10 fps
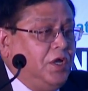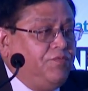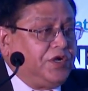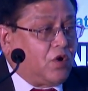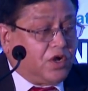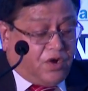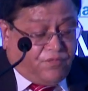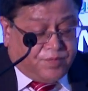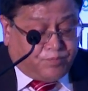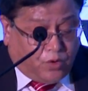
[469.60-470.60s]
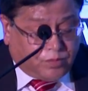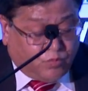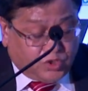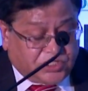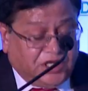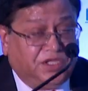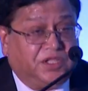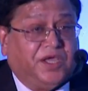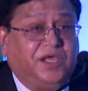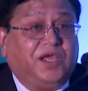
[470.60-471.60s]
We are talking of import mostly in
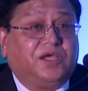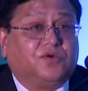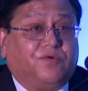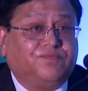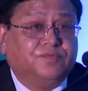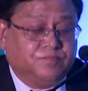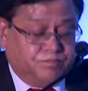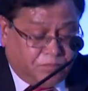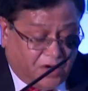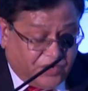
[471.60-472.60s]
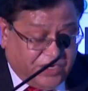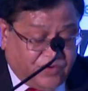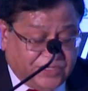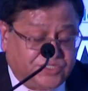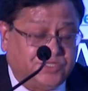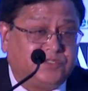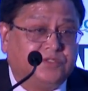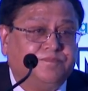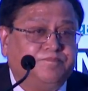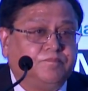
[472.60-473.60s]
the areas of power devices,
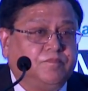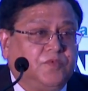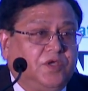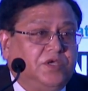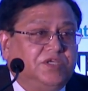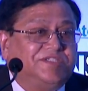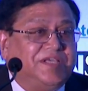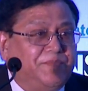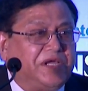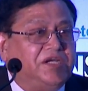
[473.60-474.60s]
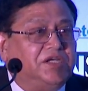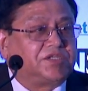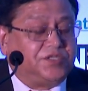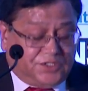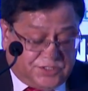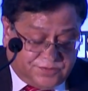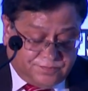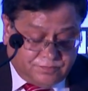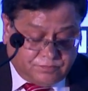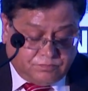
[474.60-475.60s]
semiconductors,
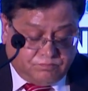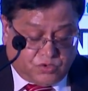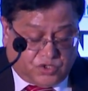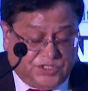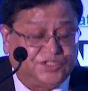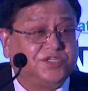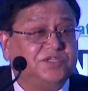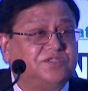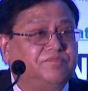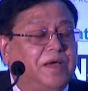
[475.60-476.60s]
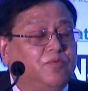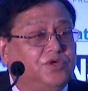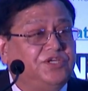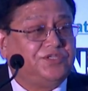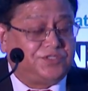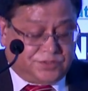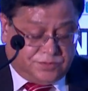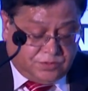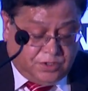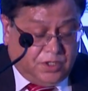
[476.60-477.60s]
processors, memories,
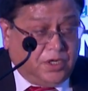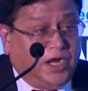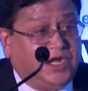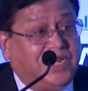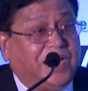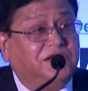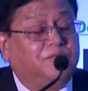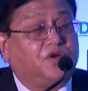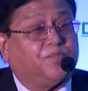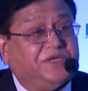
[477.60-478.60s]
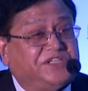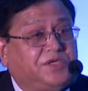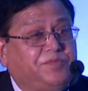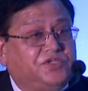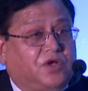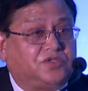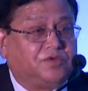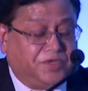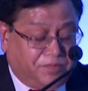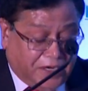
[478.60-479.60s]
and a large number of PCBs also
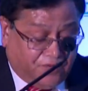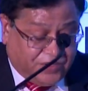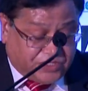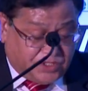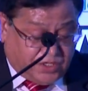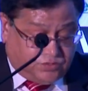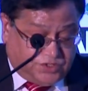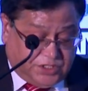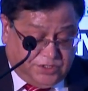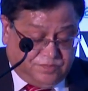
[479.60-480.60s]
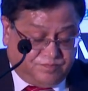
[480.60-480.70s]
being manufactured outside,